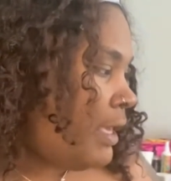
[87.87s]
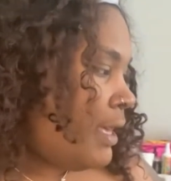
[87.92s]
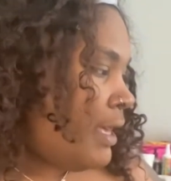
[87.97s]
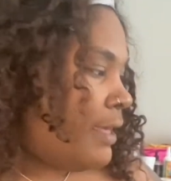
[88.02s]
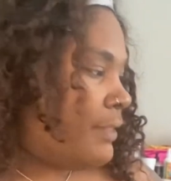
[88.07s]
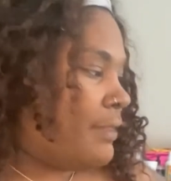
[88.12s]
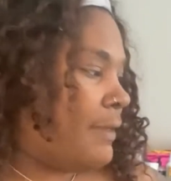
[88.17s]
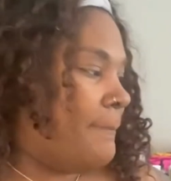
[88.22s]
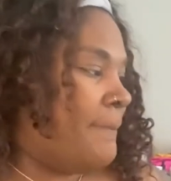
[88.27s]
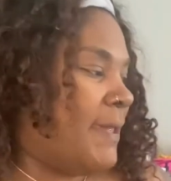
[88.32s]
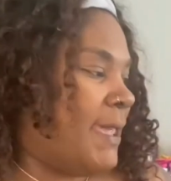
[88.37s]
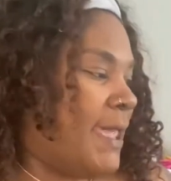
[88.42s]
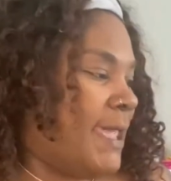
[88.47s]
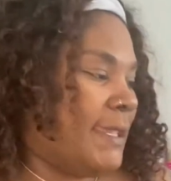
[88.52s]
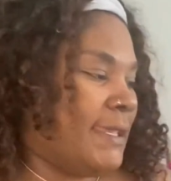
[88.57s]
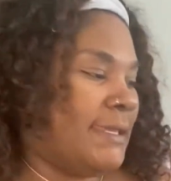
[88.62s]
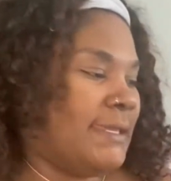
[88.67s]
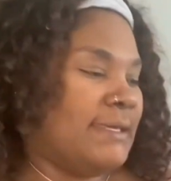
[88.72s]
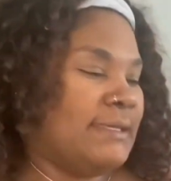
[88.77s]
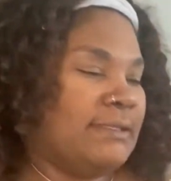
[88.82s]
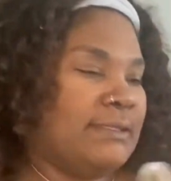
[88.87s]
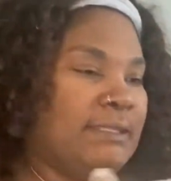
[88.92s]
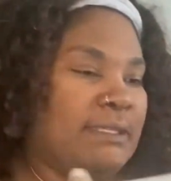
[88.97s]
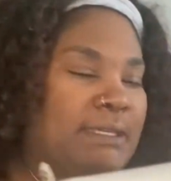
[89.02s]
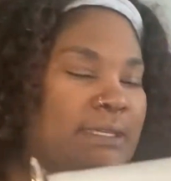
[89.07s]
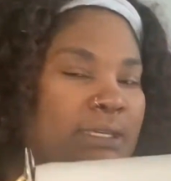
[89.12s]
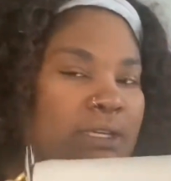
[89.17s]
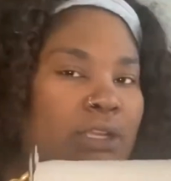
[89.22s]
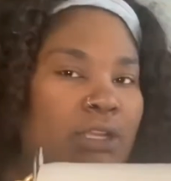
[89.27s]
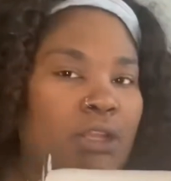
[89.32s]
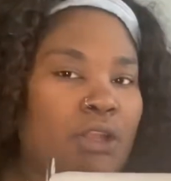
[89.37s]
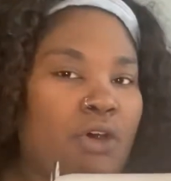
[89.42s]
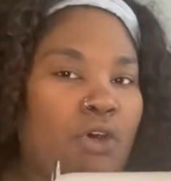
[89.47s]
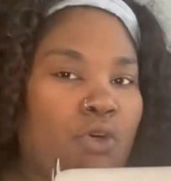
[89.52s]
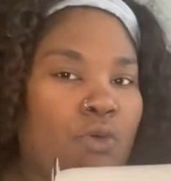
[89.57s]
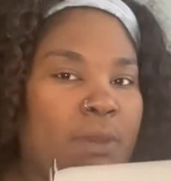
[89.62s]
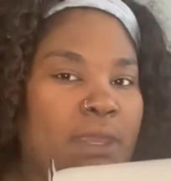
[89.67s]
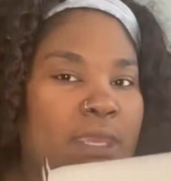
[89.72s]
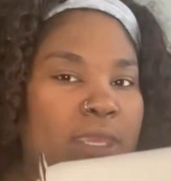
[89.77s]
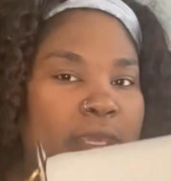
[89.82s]
The bag is the
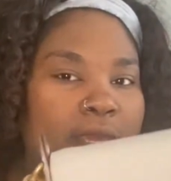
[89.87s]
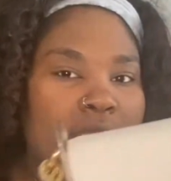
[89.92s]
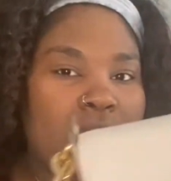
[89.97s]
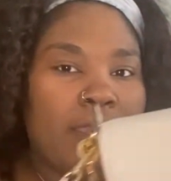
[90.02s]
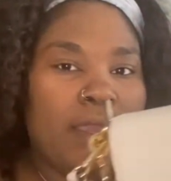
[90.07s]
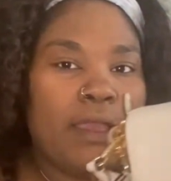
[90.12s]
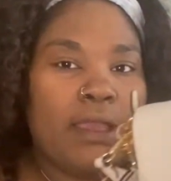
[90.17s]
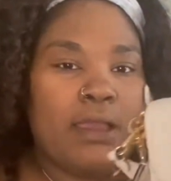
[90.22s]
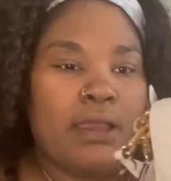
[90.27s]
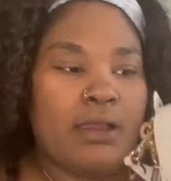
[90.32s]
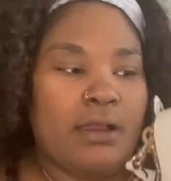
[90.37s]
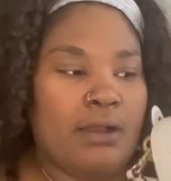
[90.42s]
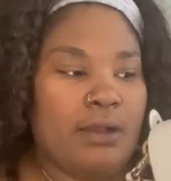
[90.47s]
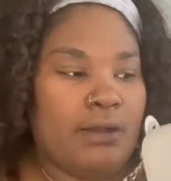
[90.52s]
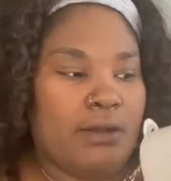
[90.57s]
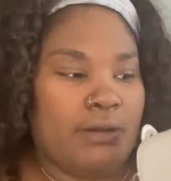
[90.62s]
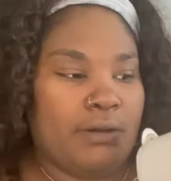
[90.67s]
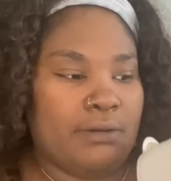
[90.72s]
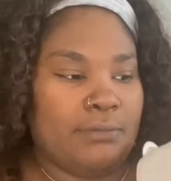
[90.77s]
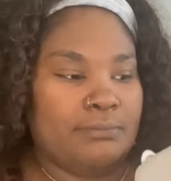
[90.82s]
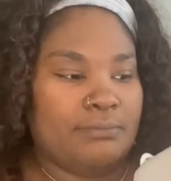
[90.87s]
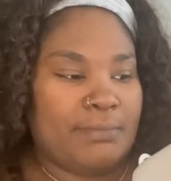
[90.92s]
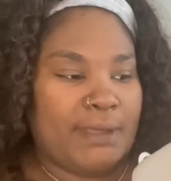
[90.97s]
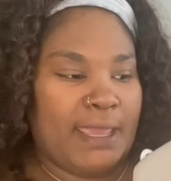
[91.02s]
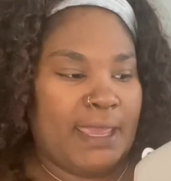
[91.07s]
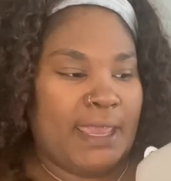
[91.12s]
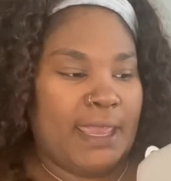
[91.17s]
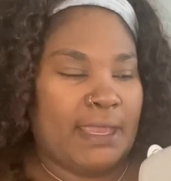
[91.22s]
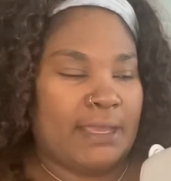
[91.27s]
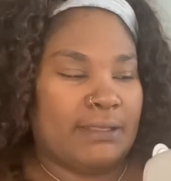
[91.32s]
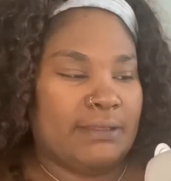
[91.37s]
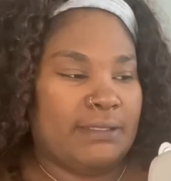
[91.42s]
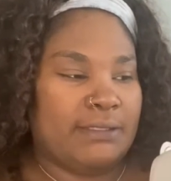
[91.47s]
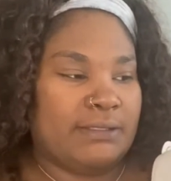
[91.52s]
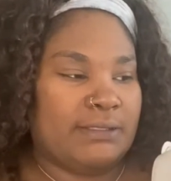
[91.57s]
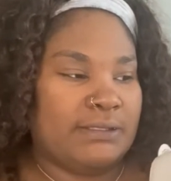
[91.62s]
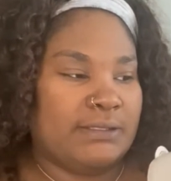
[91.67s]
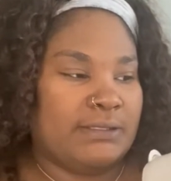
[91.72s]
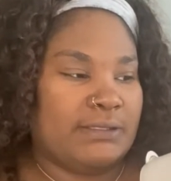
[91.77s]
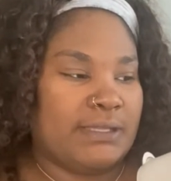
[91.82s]
Kleo bag. This
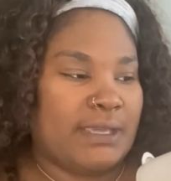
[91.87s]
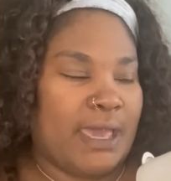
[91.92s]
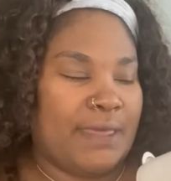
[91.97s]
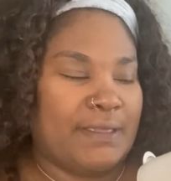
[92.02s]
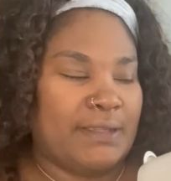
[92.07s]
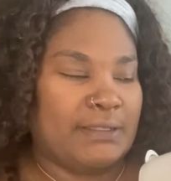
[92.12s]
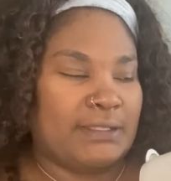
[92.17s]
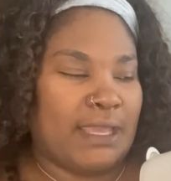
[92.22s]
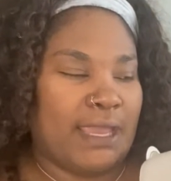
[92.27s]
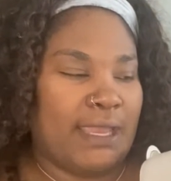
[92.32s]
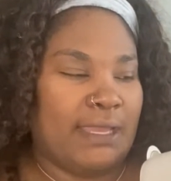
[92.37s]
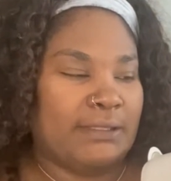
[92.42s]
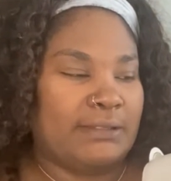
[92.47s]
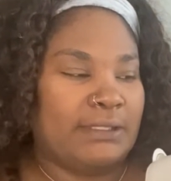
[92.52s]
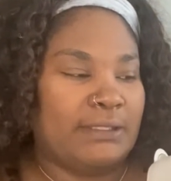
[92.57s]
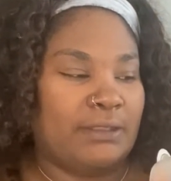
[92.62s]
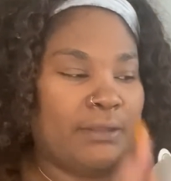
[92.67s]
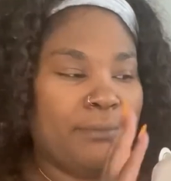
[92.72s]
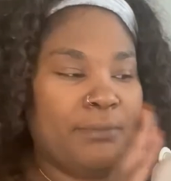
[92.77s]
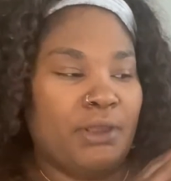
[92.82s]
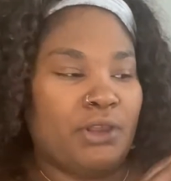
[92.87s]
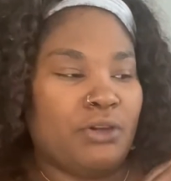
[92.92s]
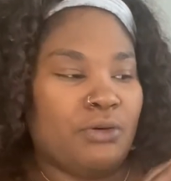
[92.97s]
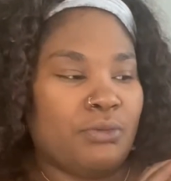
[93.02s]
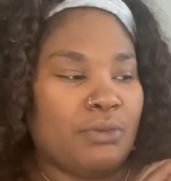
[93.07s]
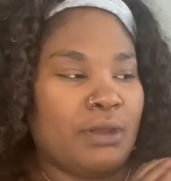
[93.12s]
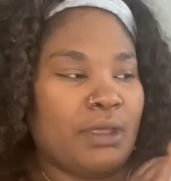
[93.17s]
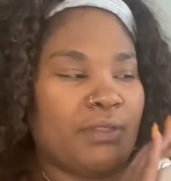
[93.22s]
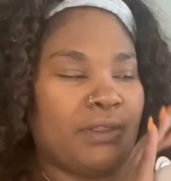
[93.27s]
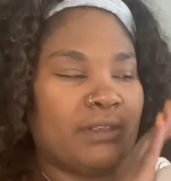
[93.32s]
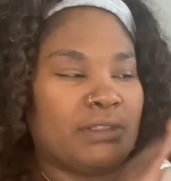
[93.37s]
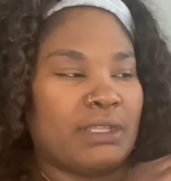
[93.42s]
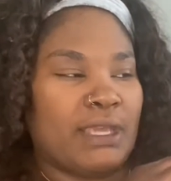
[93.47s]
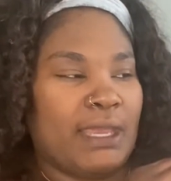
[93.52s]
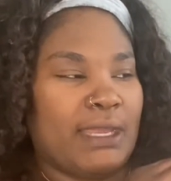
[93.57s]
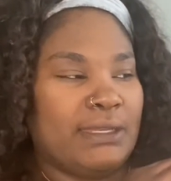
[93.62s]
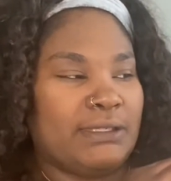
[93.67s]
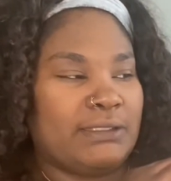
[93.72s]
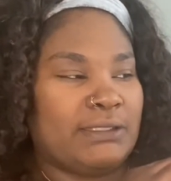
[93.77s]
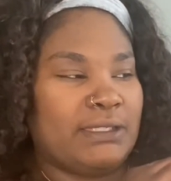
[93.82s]
is the, I think the 18, the bigger one. I think the
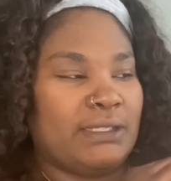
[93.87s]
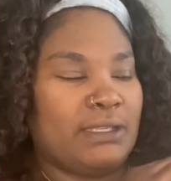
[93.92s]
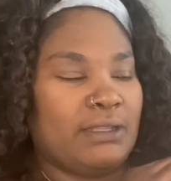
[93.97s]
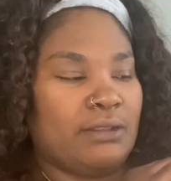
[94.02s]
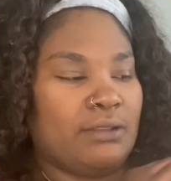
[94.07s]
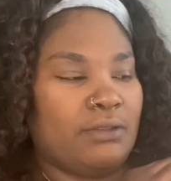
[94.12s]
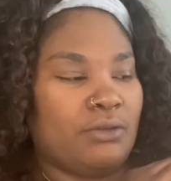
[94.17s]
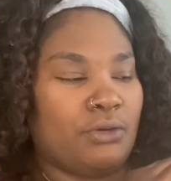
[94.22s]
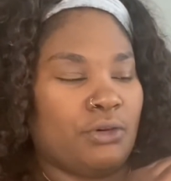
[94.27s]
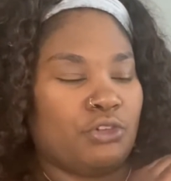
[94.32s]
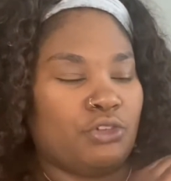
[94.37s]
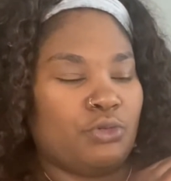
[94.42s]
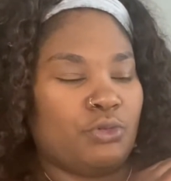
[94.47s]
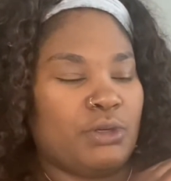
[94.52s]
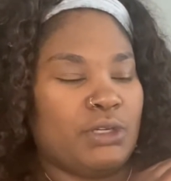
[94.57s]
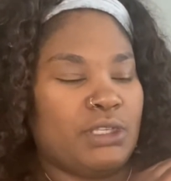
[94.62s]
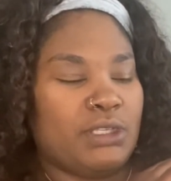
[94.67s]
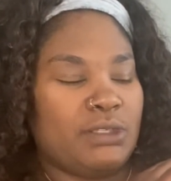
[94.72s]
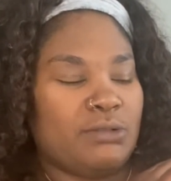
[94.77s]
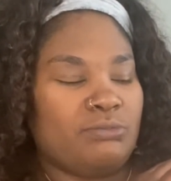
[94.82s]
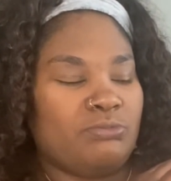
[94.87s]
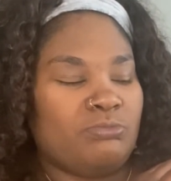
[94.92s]
18th or the 20.